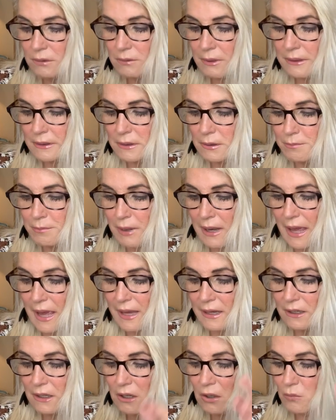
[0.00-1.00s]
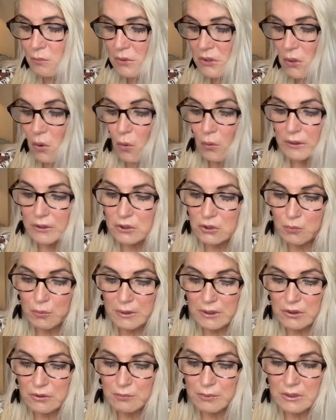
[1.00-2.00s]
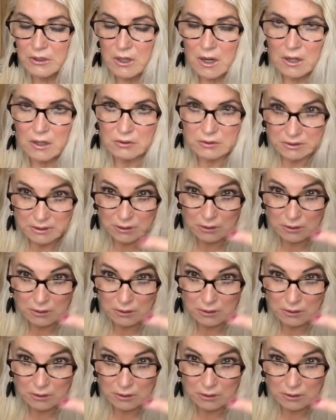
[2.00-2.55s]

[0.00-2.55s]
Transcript: and the black was only $23.